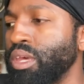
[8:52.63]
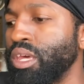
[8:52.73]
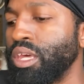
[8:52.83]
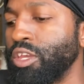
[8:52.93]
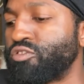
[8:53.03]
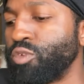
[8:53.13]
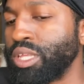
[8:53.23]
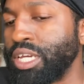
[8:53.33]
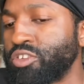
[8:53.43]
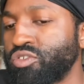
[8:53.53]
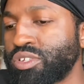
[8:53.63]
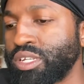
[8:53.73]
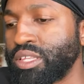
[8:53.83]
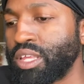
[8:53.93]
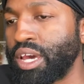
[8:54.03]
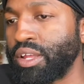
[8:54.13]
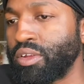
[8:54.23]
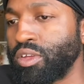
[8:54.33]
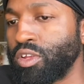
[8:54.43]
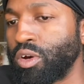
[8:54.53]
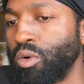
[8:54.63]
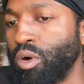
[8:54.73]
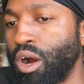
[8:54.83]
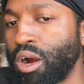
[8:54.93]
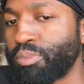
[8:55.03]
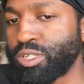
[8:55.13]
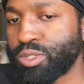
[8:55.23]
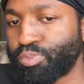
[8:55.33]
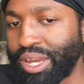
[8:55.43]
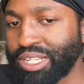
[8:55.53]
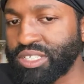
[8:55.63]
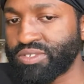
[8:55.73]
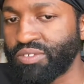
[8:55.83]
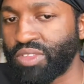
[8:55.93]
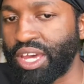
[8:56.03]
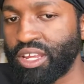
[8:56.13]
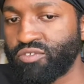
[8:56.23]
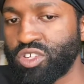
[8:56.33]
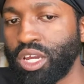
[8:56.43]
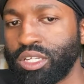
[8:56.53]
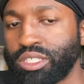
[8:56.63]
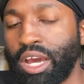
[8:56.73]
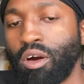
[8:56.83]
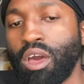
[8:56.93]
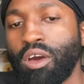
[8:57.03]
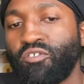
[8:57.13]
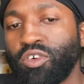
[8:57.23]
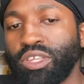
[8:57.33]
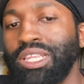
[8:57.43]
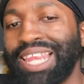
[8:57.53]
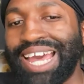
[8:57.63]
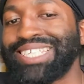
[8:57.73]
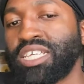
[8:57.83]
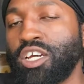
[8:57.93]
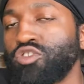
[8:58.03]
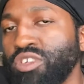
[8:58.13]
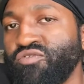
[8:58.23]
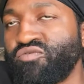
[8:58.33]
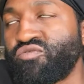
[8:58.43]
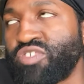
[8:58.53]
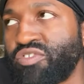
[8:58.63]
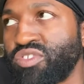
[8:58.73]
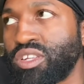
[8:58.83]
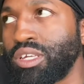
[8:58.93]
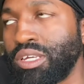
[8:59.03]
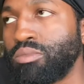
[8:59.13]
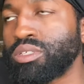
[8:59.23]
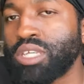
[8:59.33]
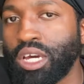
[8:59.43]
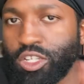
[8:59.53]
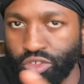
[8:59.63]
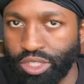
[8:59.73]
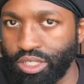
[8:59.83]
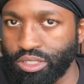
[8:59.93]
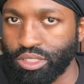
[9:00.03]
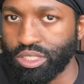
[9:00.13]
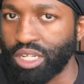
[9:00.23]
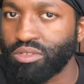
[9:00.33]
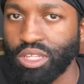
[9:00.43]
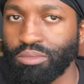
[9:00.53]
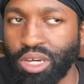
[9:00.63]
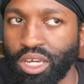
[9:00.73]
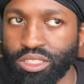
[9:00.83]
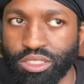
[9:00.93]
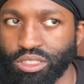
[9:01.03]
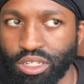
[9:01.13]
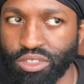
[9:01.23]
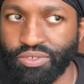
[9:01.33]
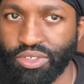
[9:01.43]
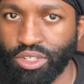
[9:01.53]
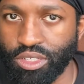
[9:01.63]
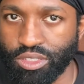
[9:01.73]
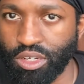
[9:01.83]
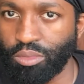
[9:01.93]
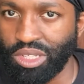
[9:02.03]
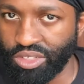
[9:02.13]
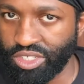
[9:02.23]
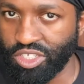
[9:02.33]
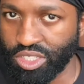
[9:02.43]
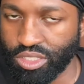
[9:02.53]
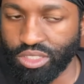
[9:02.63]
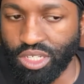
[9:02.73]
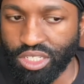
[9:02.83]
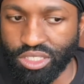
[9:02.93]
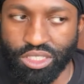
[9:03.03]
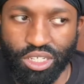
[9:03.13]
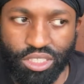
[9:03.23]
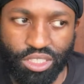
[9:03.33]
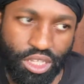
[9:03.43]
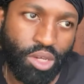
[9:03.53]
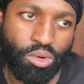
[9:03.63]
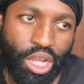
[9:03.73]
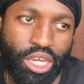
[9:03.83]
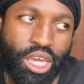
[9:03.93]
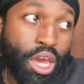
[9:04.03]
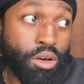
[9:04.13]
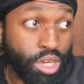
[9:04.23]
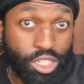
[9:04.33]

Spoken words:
it's really interesting that our perspectives of that have changed. Now, for the last 150, we'll say 100 years, because I don't think my ancestors 150 years ago believed in Jesus. I just think that they were like, yeah, okay,